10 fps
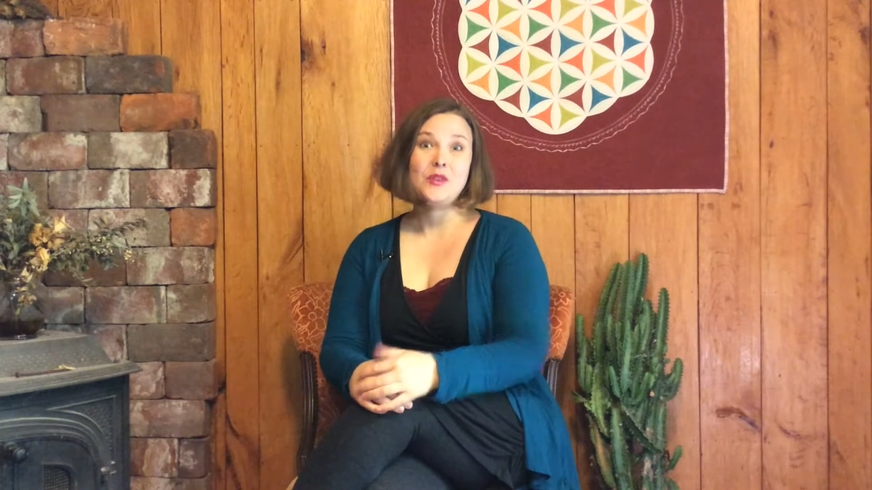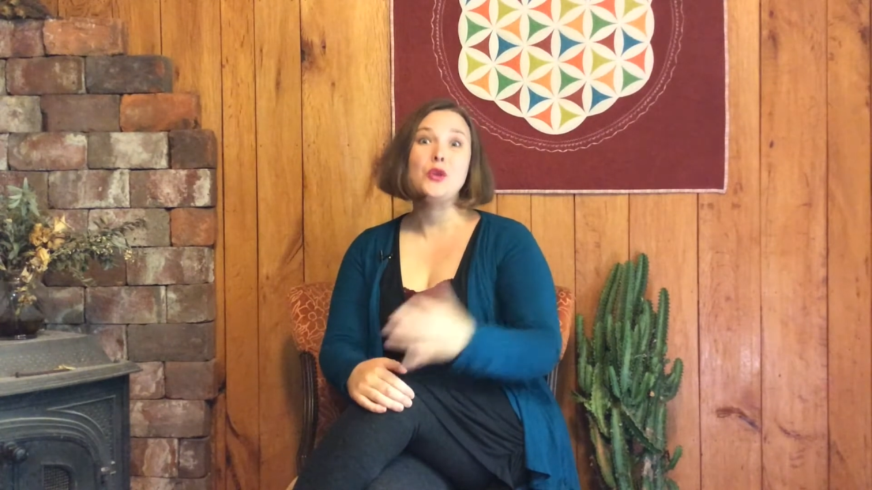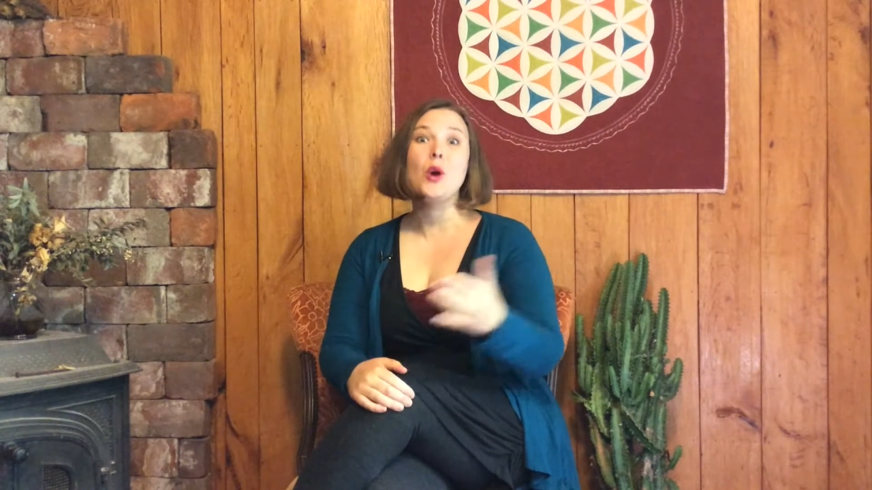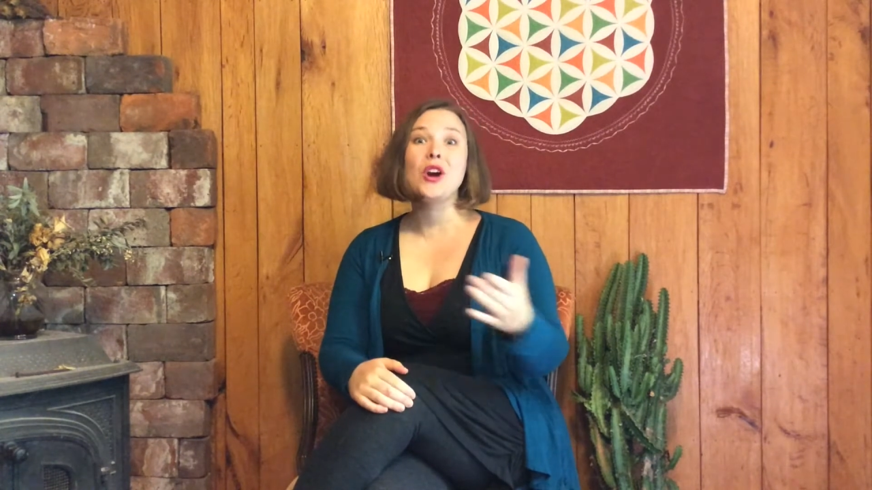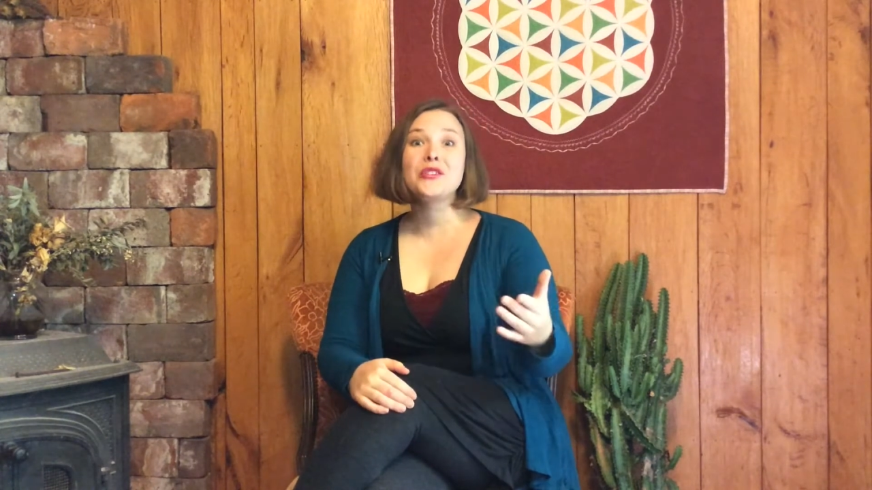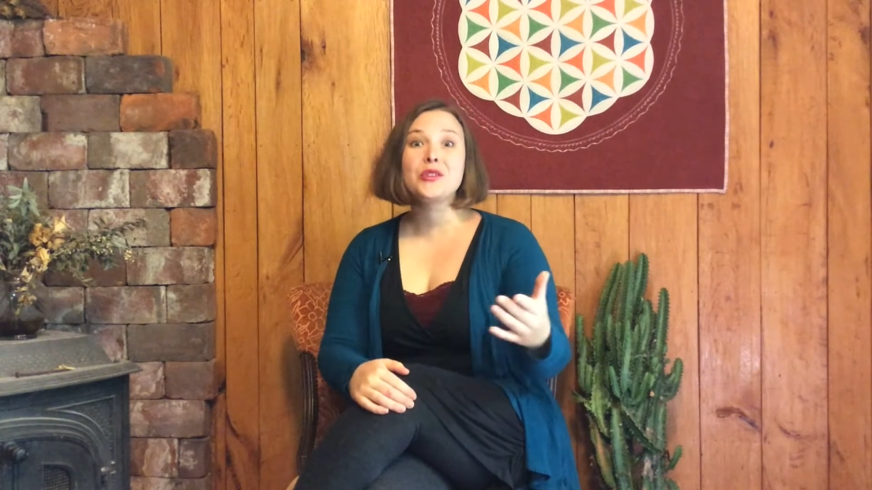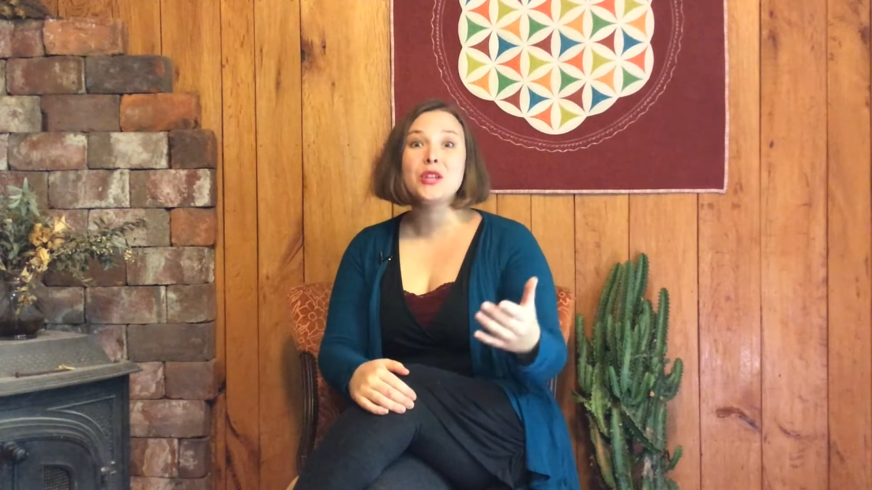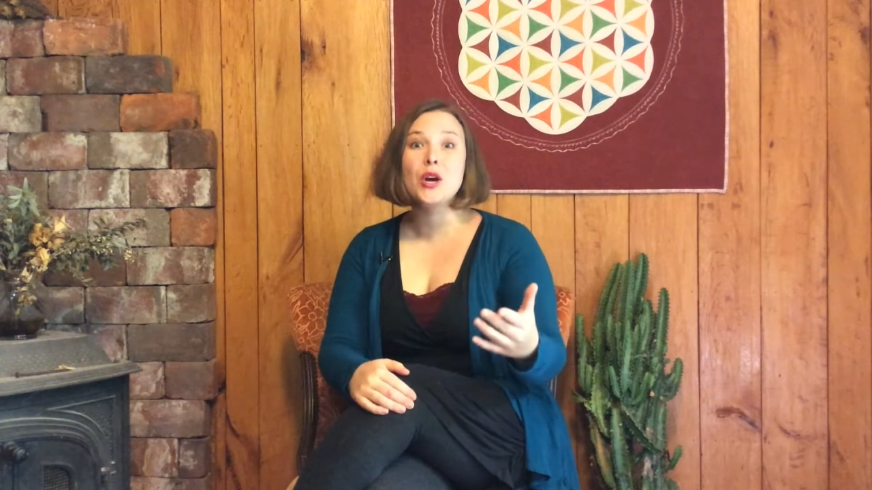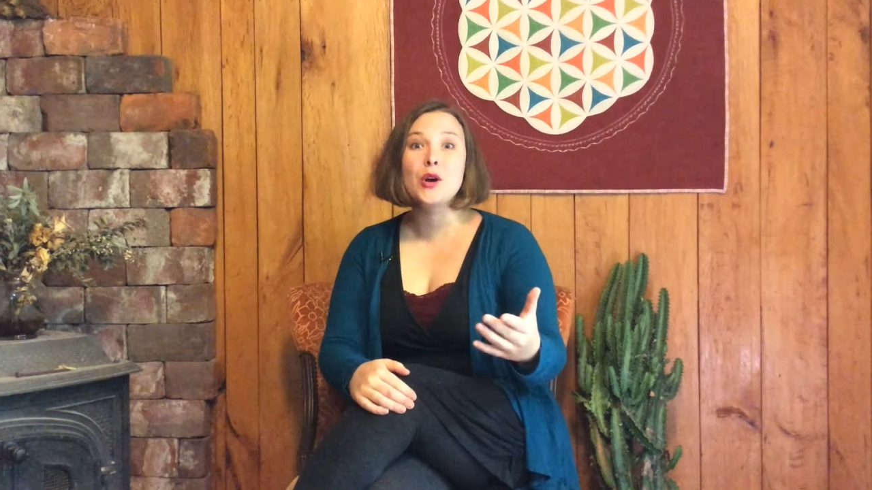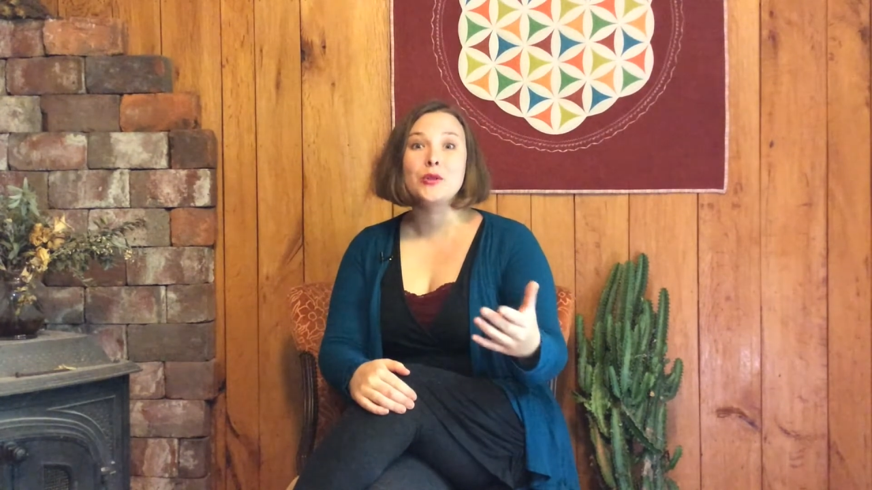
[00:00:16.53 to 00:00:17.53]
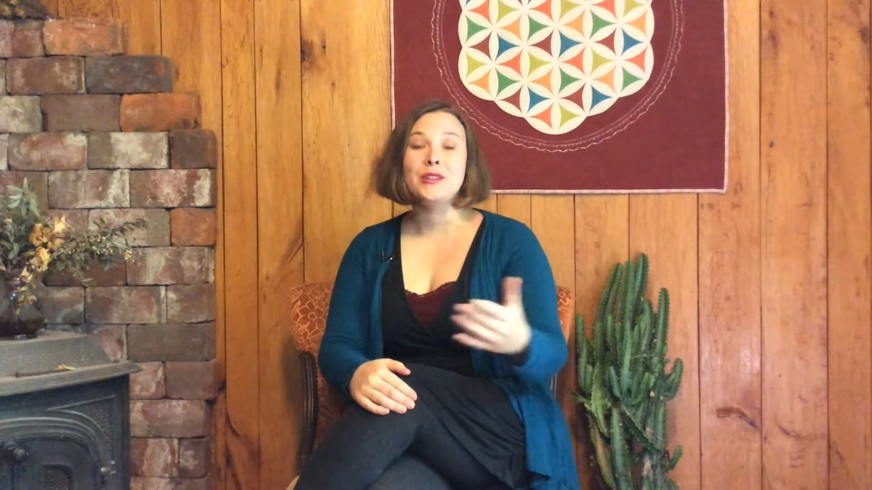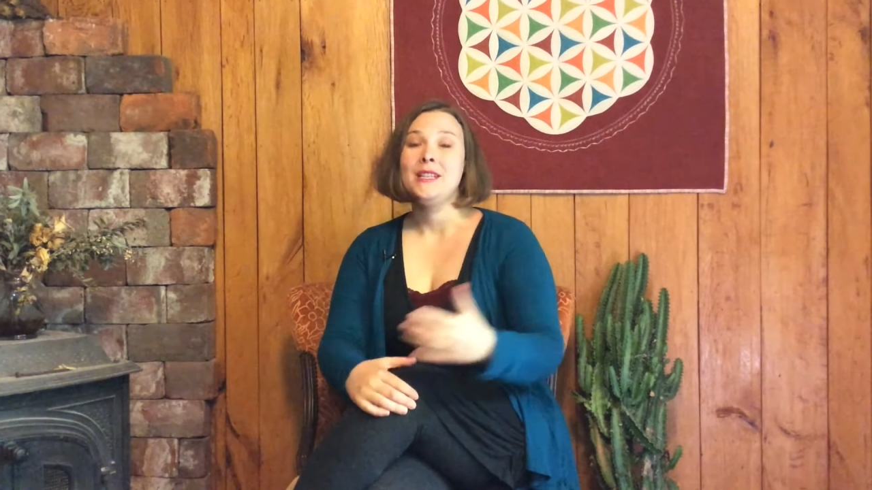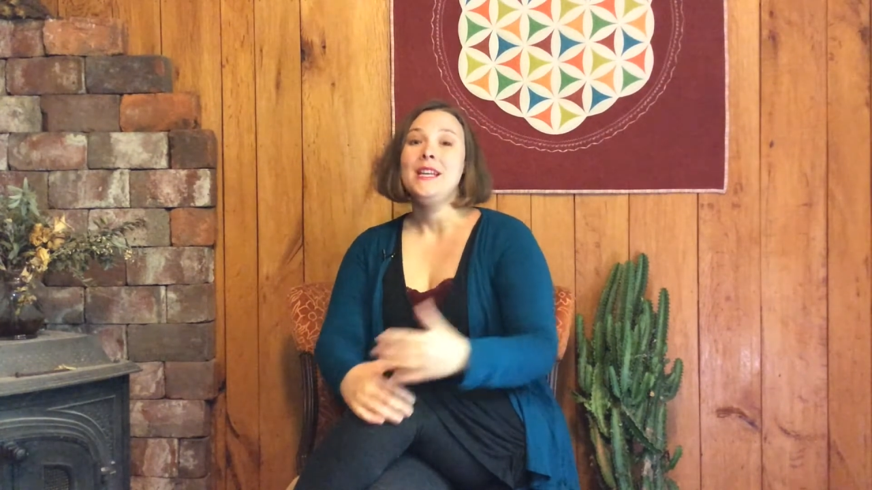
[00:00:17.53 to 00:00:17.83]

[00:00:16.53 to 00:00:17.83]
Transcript: You aren't alone.